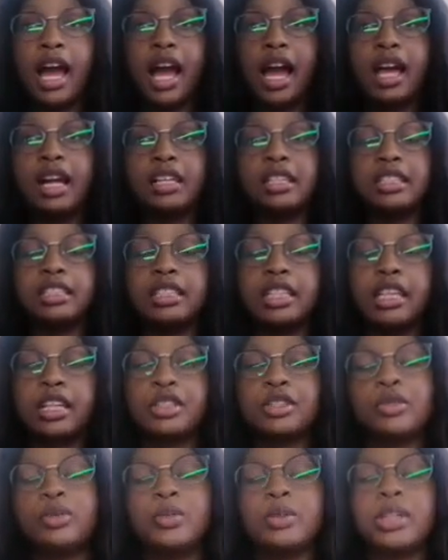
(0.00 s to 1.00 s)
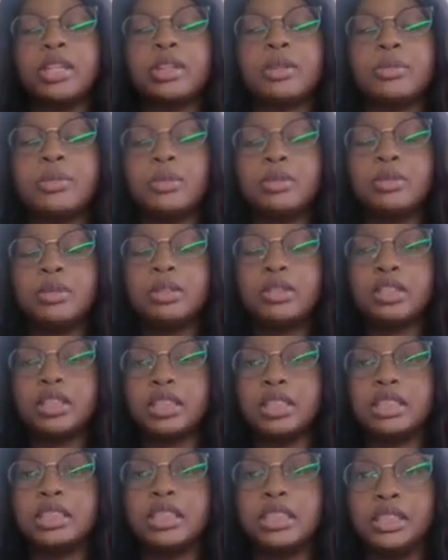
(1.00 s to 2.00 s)
And next week, we will
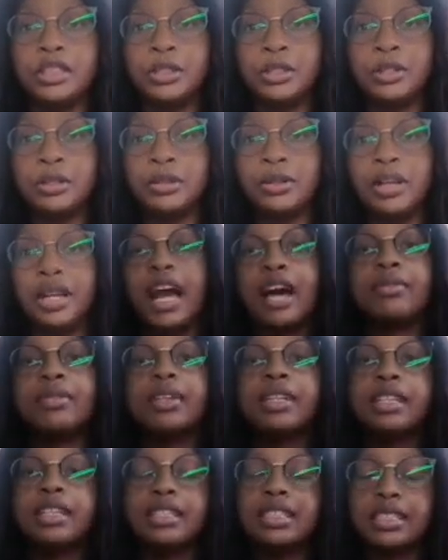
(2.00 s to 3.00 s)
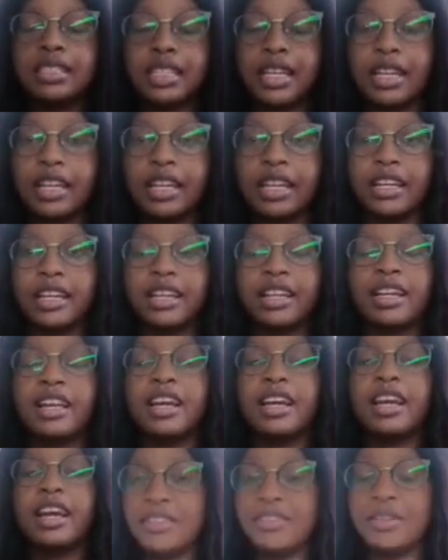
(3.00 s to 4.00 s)
continue. So have a good day.
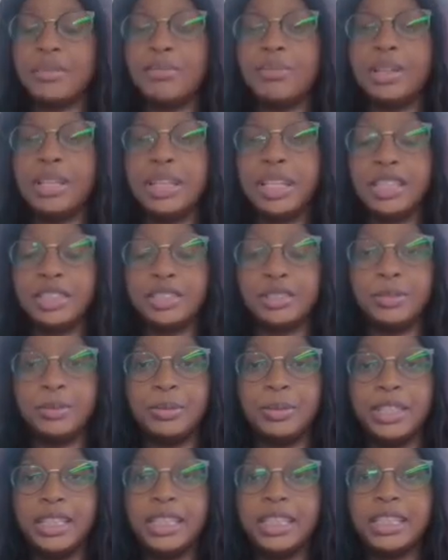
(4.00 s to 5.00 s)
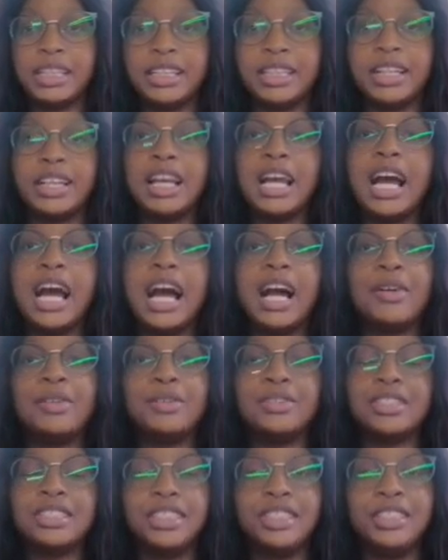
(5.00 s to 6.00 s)
Have a blessed week. I
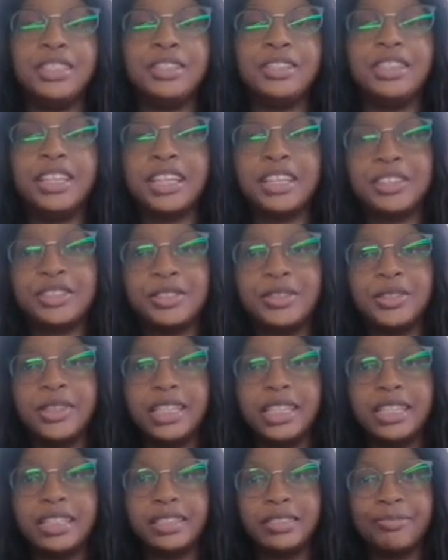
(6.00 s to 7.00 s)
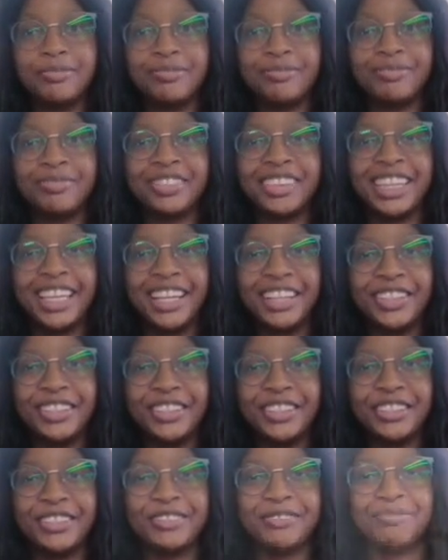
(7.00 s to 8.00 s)
will see you next week. Thank
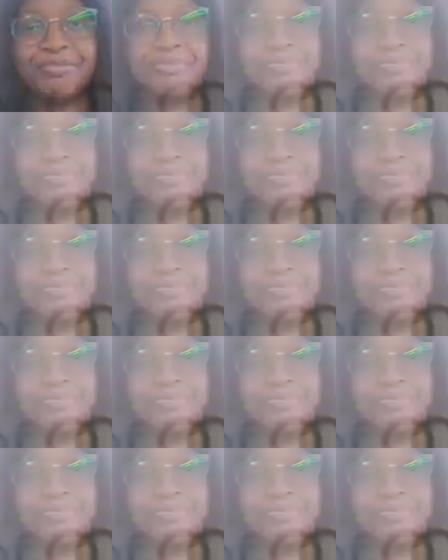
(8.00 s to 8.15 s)
you.